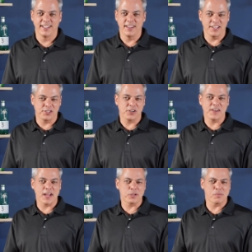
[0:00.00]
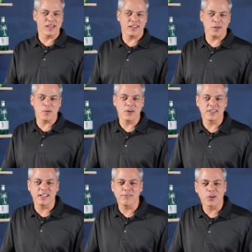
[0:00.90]
this turned out to be a little more
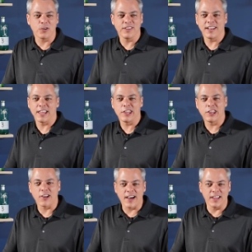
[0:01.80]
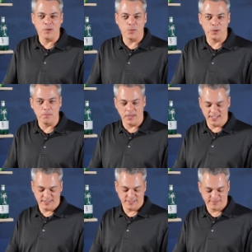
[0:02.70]
difficult than I thought it would
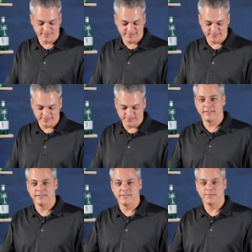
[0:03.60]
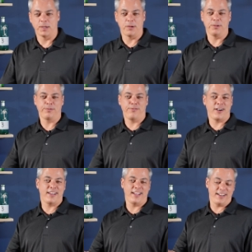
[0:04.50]
be, but it was
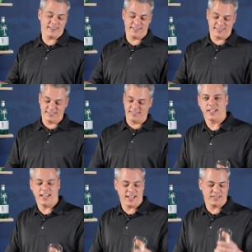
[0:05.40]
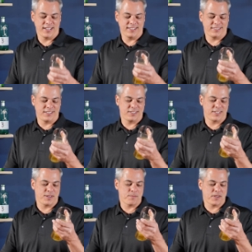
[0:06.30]
fun, and I tasted
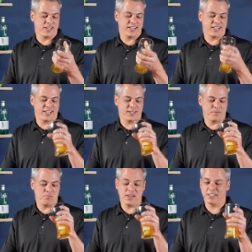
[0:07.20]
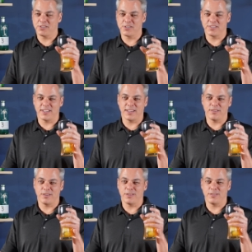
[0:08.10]
some mixtures that
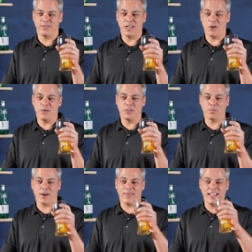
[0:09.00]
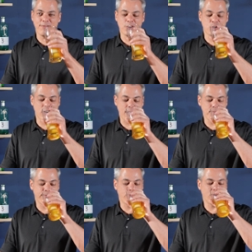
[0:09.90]
no one's probably ever tried
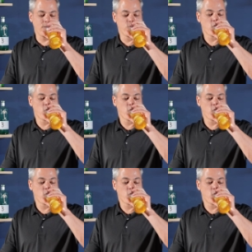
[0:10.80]
before.